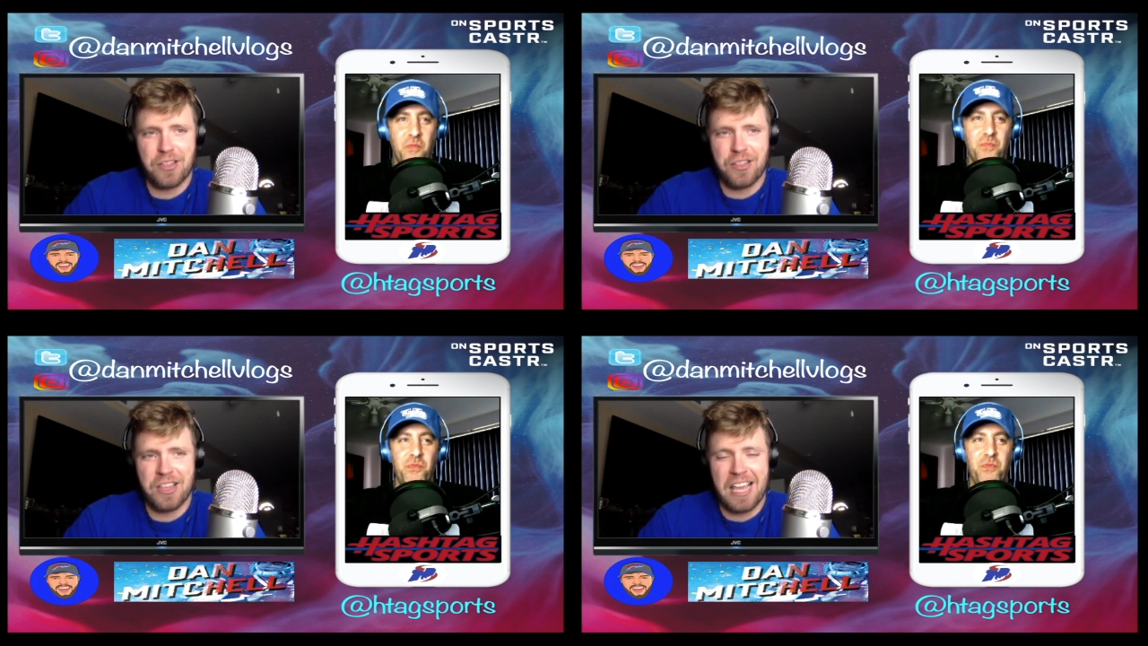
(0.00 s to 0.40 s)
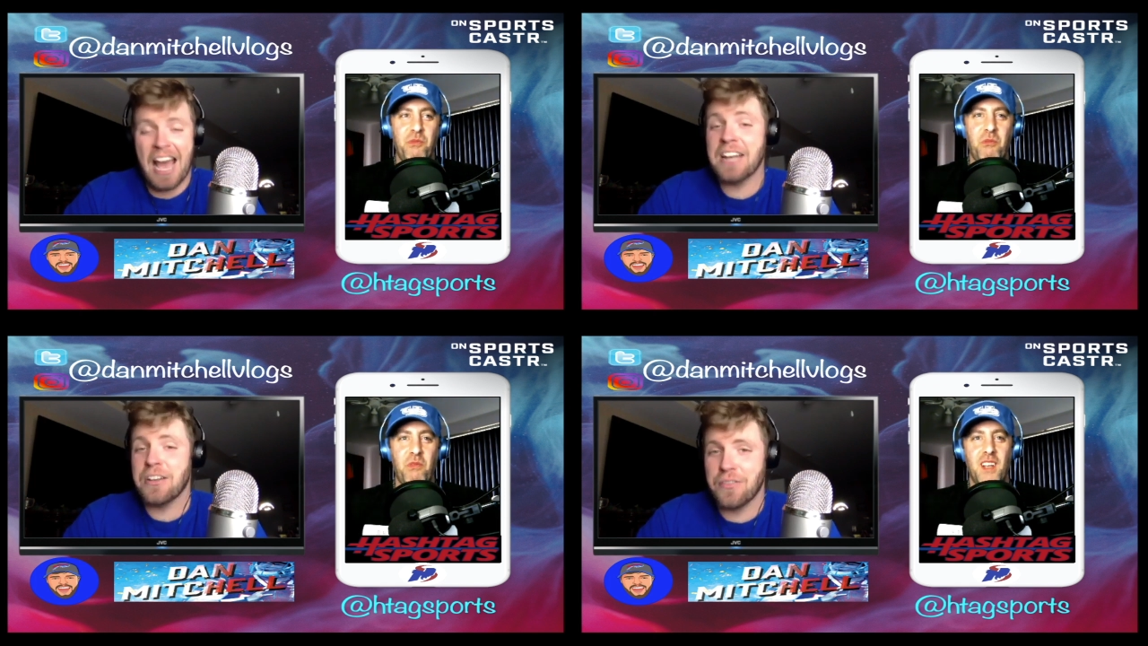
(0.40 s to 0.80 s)

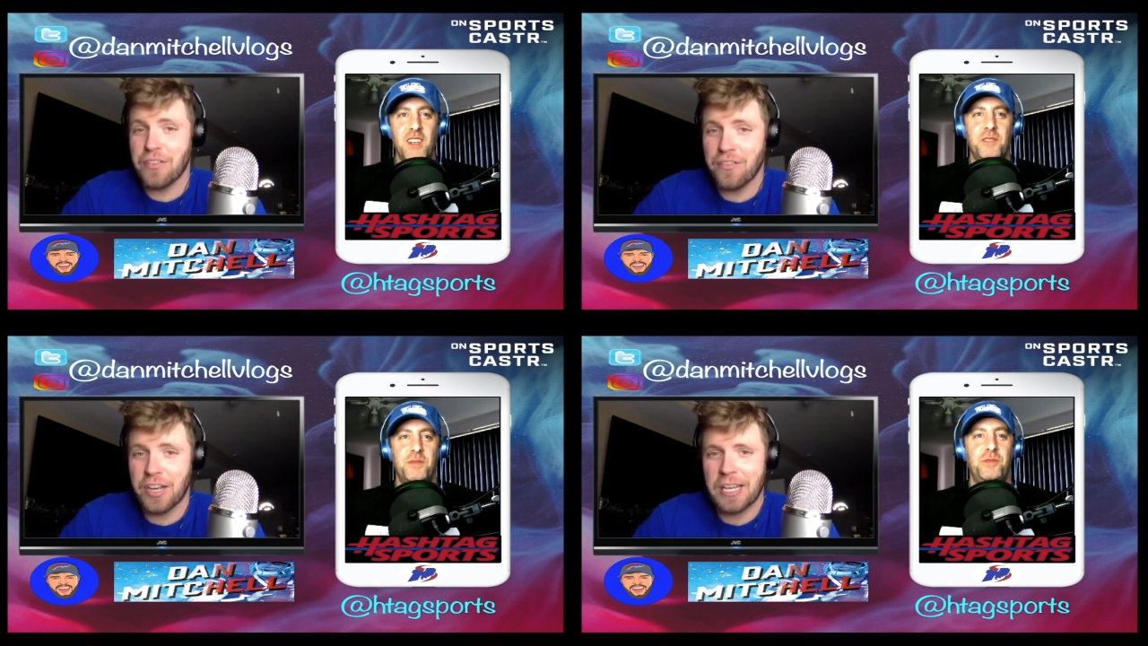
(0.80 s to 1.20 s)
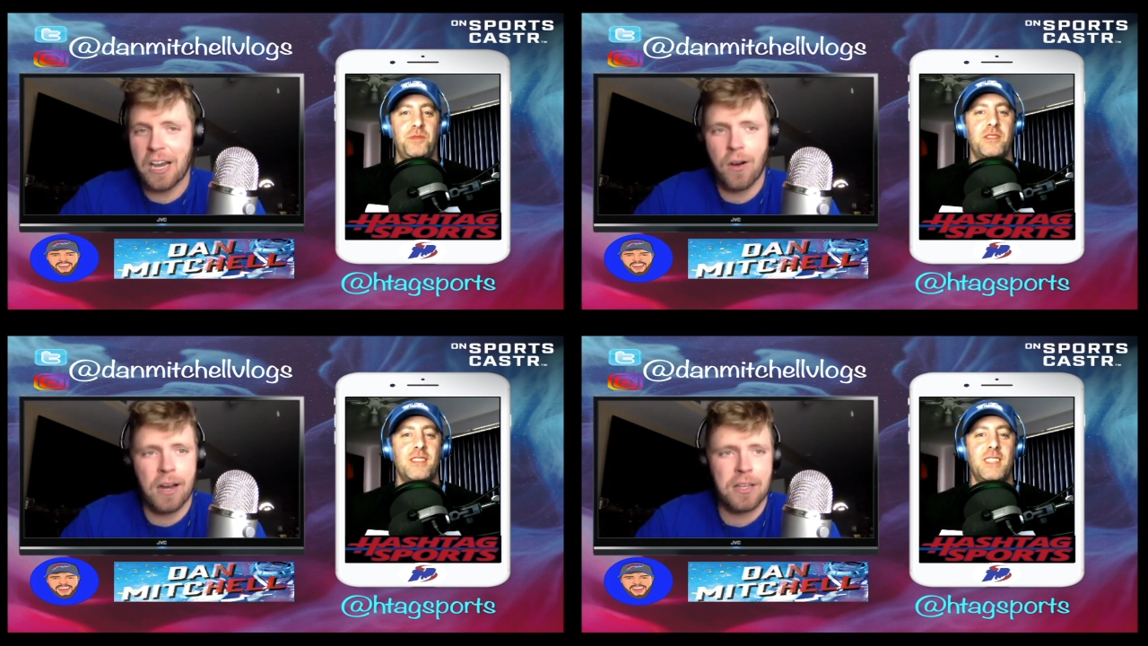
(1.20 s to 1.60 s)
Speaker 1: the end of the
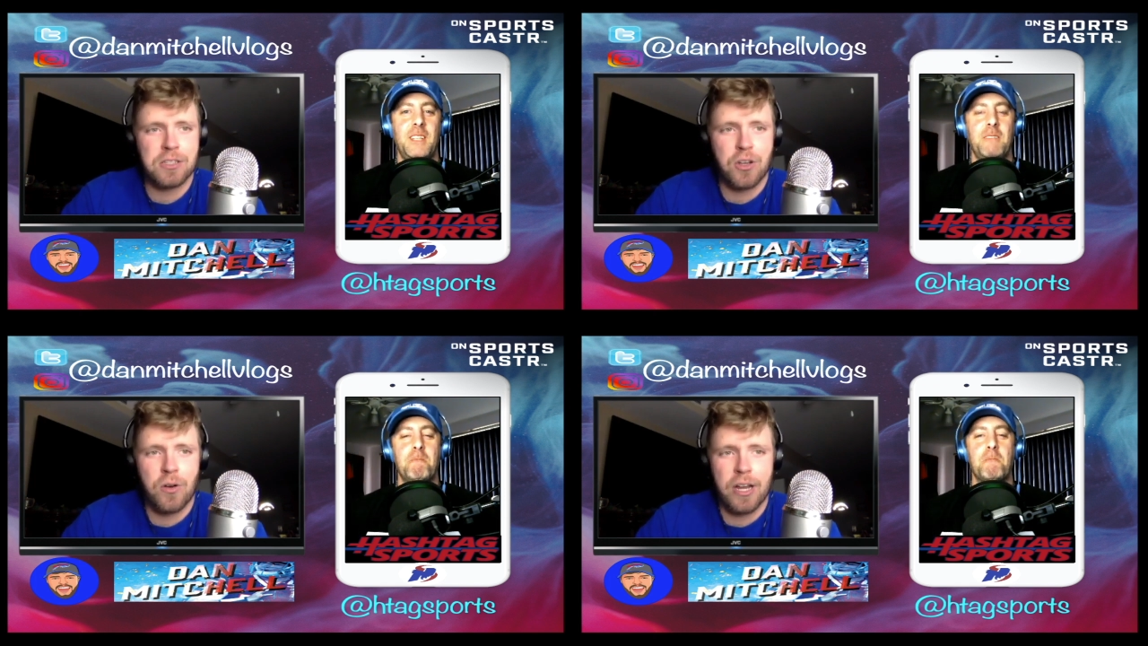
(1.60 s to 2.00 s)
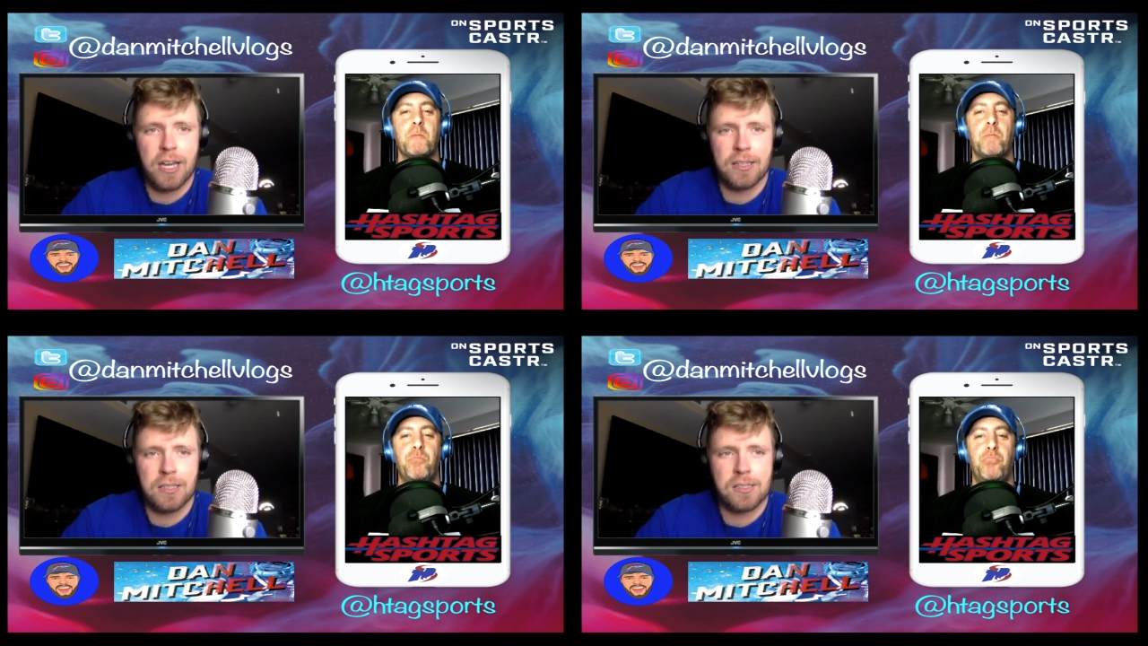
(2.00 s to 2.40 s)
video, and let's go on
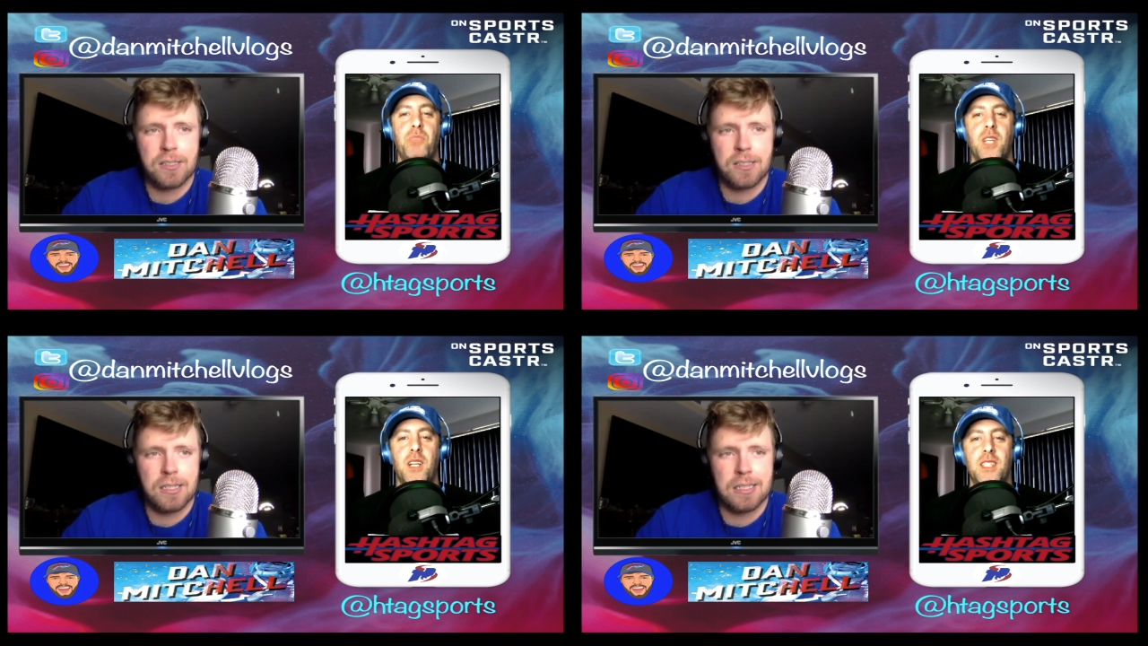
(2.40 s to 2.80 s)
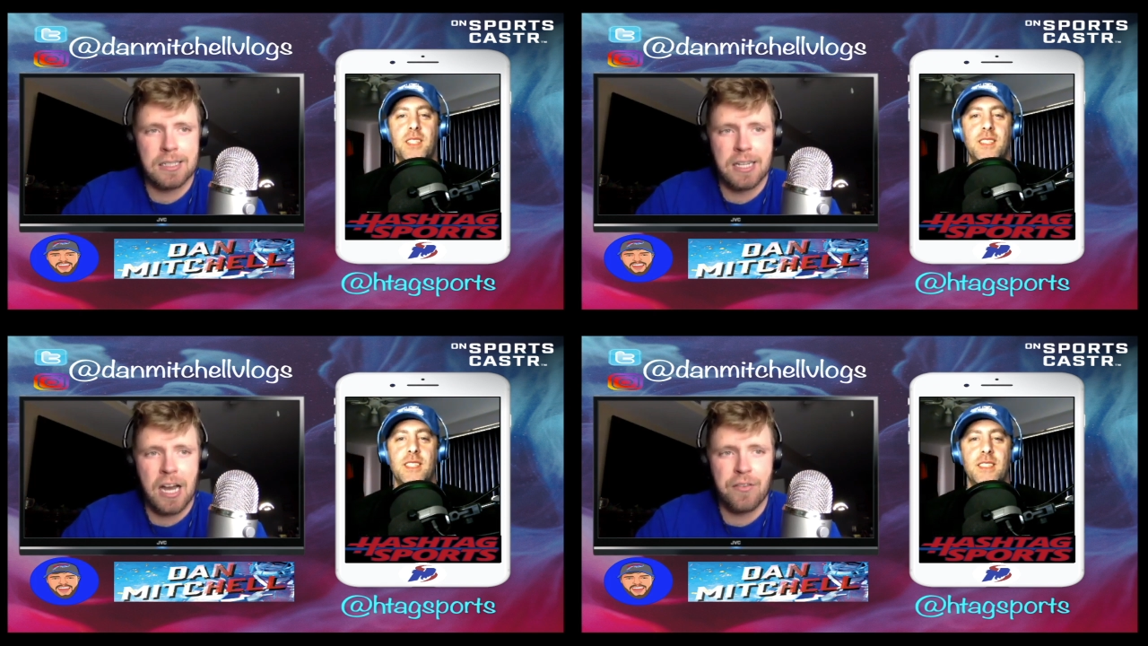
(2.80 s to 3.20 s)
ahead. Let's
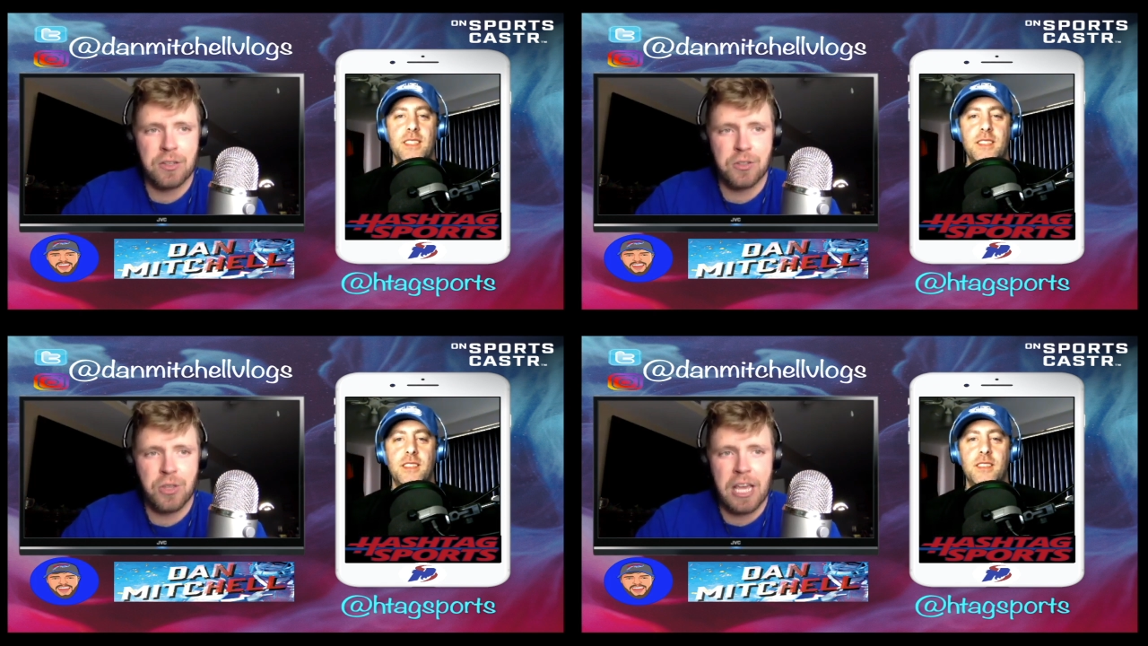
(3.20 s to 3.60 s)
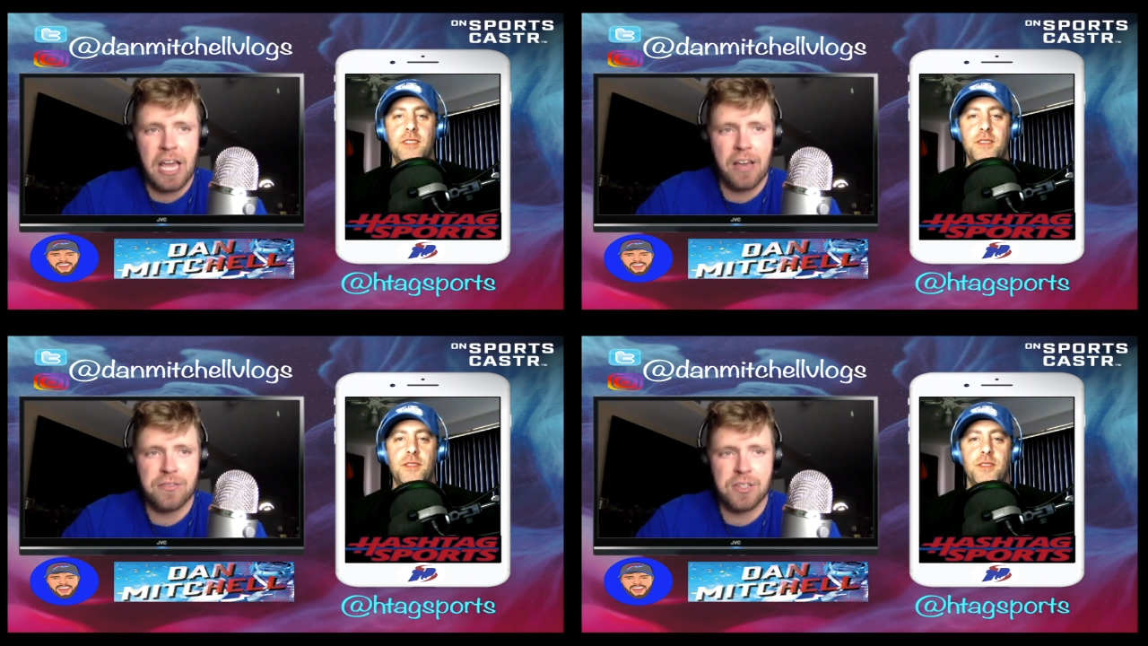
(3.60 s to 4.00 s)
dive into
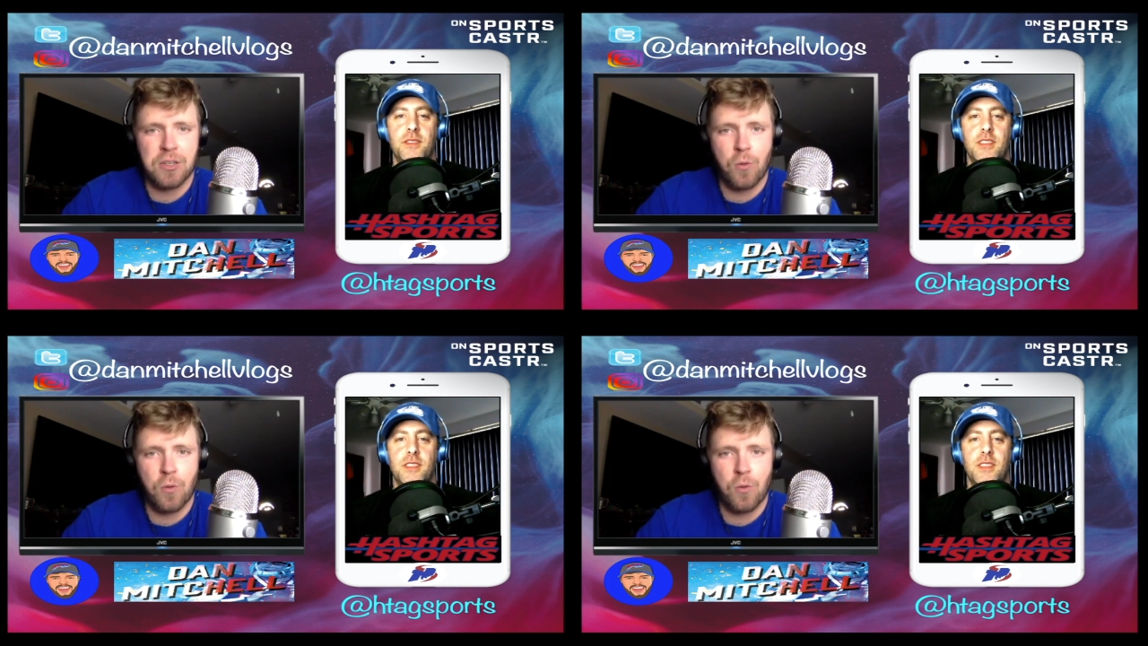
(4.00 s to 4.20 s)
the AFC